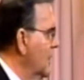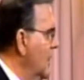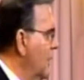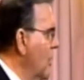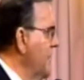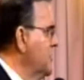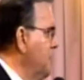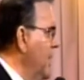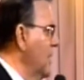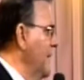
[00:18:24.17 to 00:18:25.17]
And where the
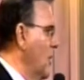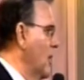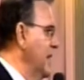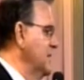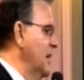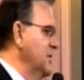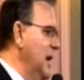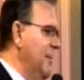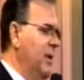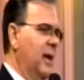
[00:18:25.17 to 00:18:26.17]
Spirit of the Lord is, there's
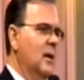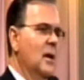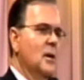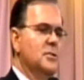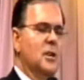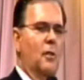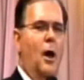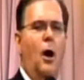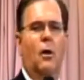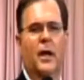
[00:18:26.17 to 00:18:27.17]
liberty. So the
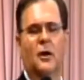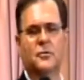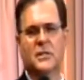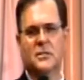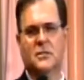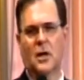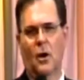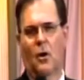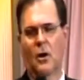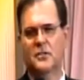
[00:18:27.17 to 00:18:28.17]
Holy Ghost is the
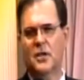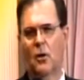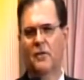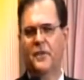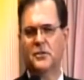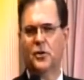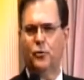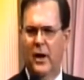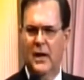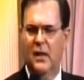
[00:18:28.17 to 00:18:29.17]
Lord. So if there's a
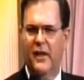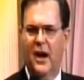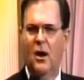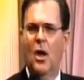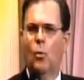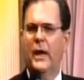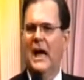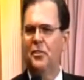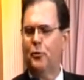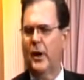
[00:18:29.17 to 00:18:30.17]
Trinity there, we
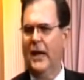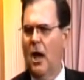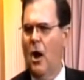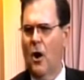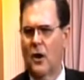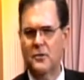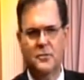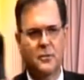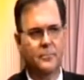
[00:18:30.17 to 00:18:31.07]
got three Lords.